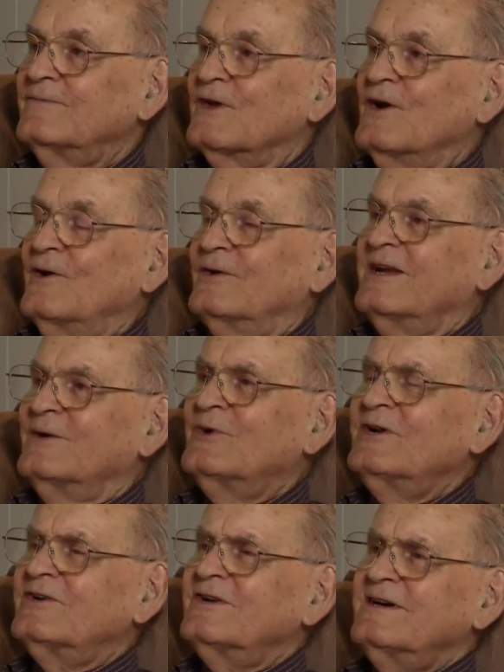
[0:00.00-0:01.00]
Oh yeah,
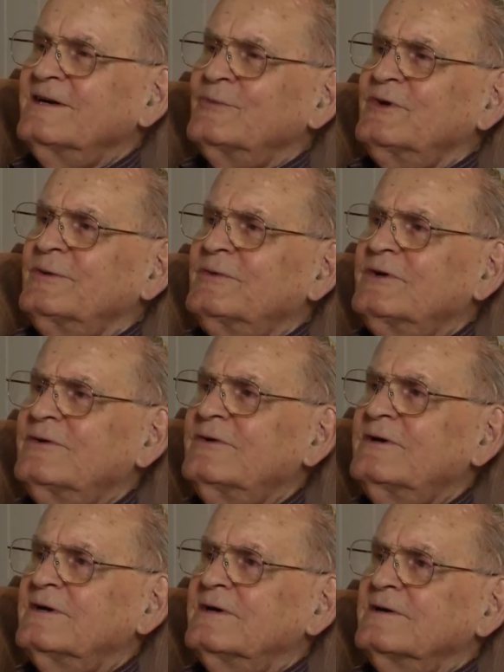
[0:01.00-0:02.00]
one time we
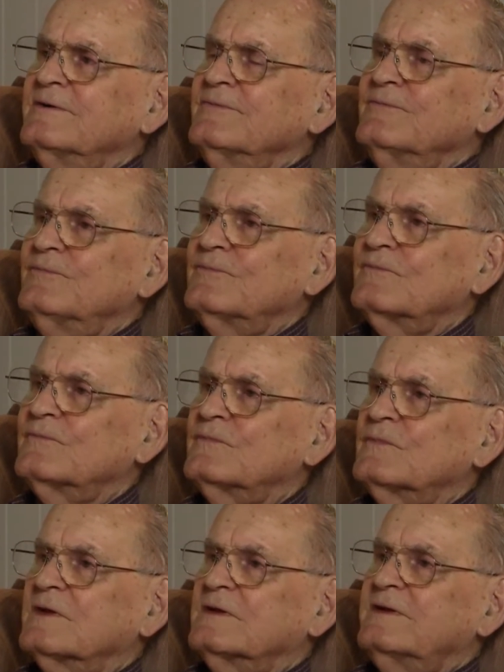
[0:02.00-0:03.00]
were
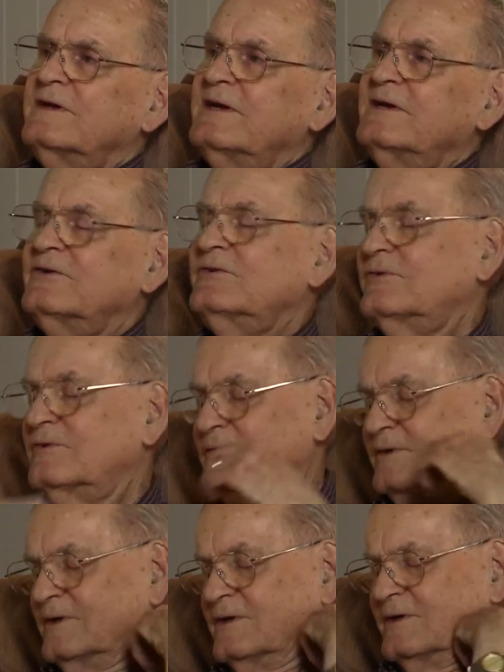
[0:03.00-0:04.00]
they had us
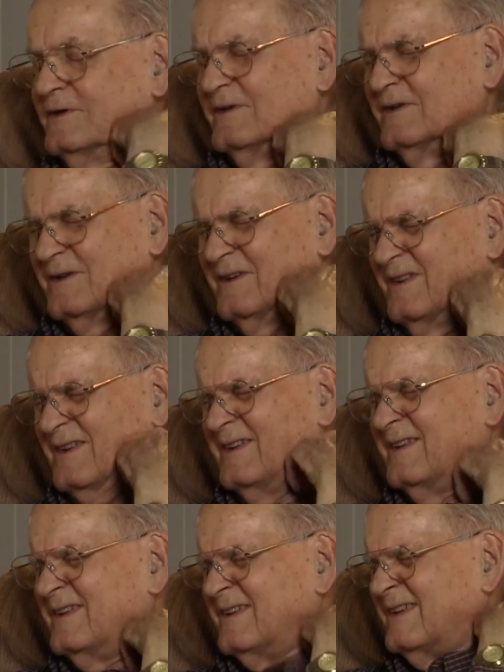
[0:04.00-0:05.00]

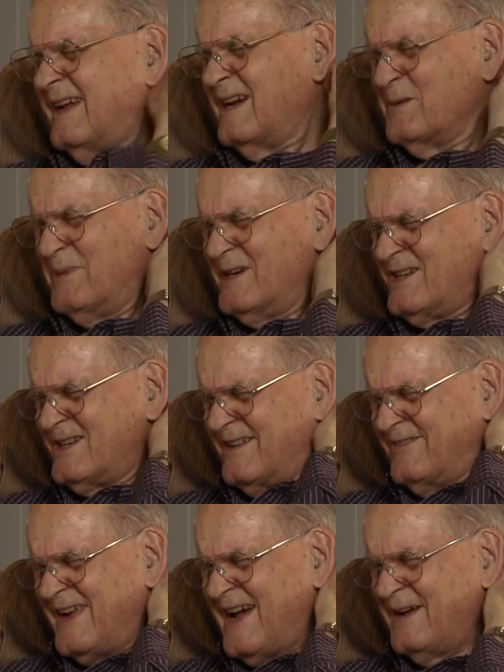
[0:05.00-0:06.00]
take a bunch
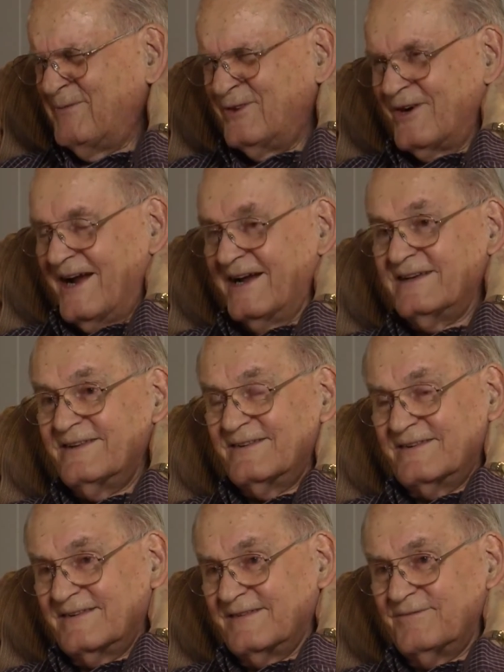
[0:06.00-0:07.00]
of half
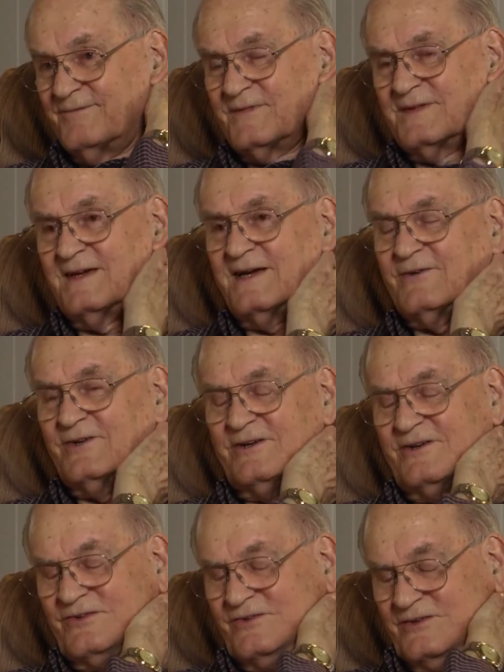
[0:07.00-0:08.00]
tracks out to
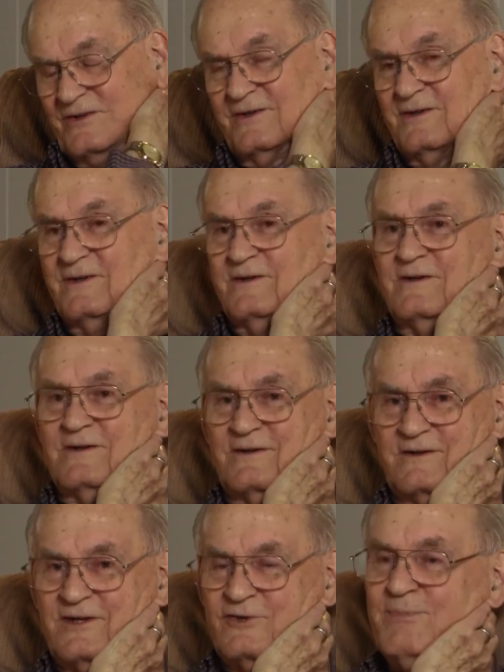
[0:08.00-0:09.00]
this
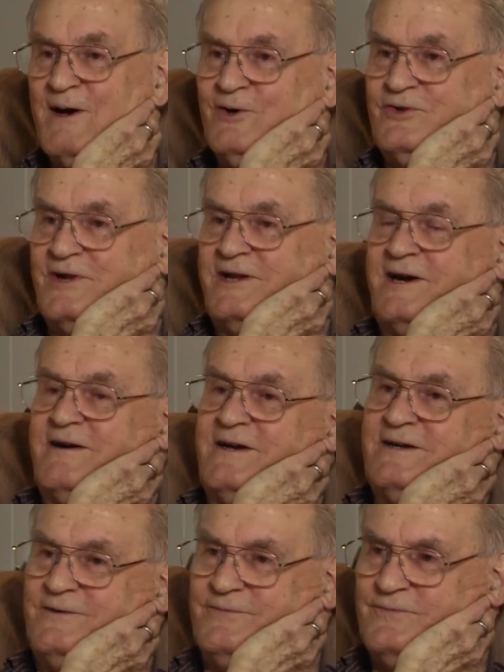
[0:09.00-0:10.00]
disposal
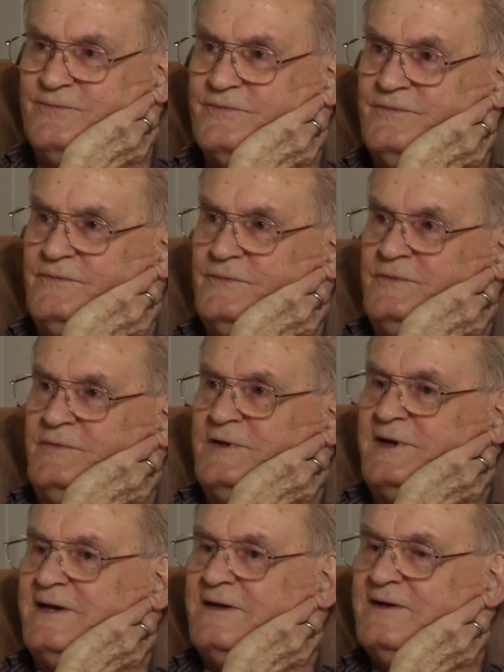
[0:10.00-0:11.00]
area,
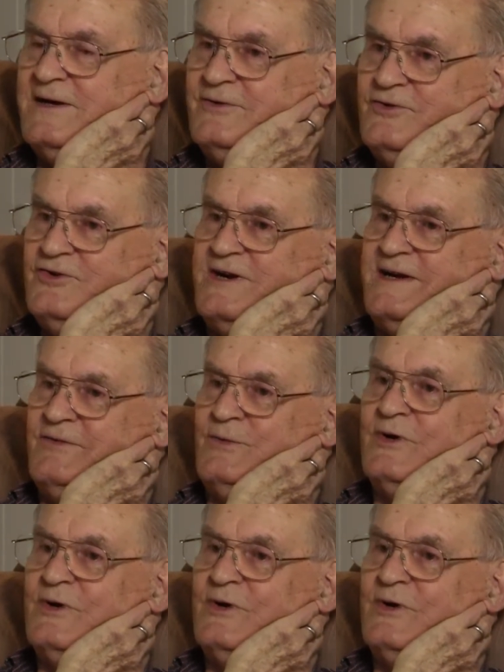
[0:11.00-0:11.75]
and I was driving